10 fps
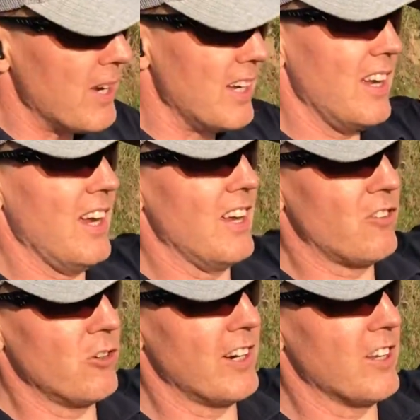in and
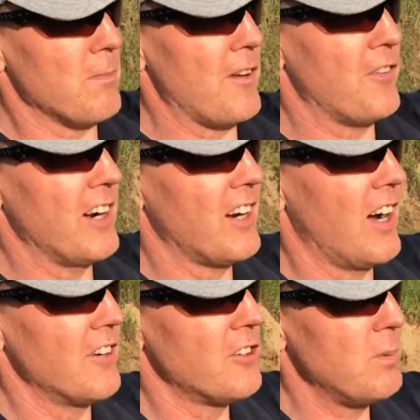shoot against my friend
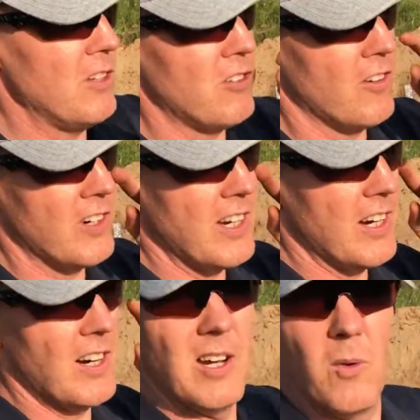Connor Spees over
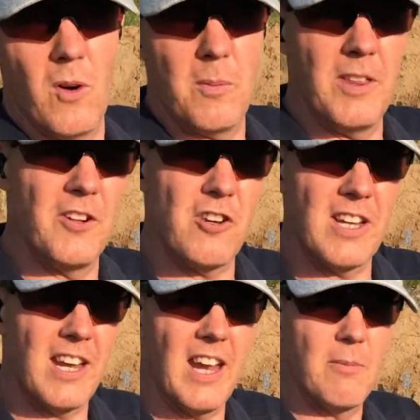here in what will be the
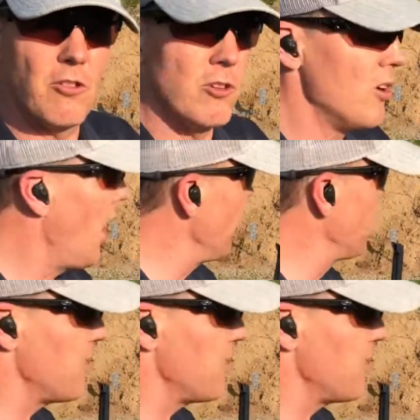JKM shoot-off